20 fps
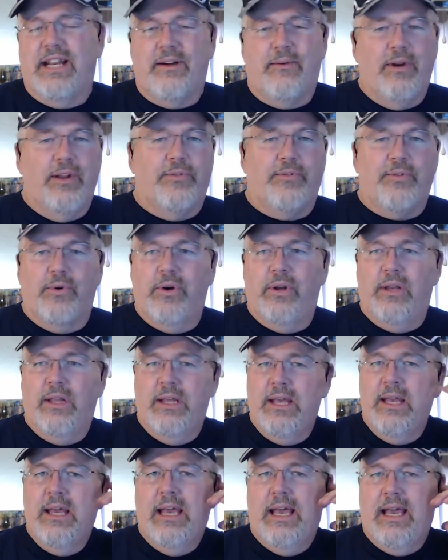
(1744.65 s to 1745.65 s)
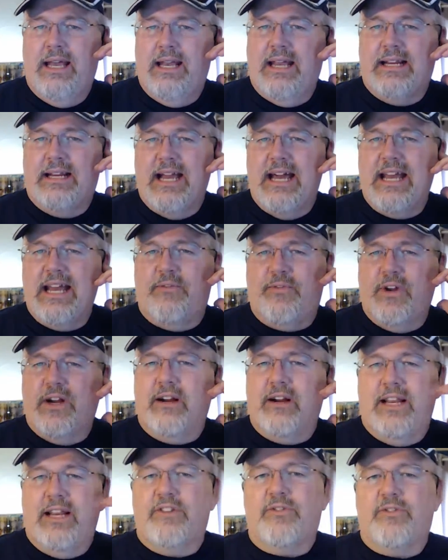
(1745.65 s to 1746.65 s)
I read through it, and I kind of
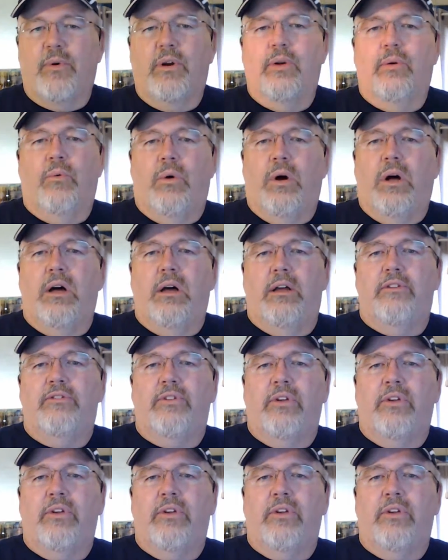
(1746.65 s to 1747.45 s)
figured that's what it was.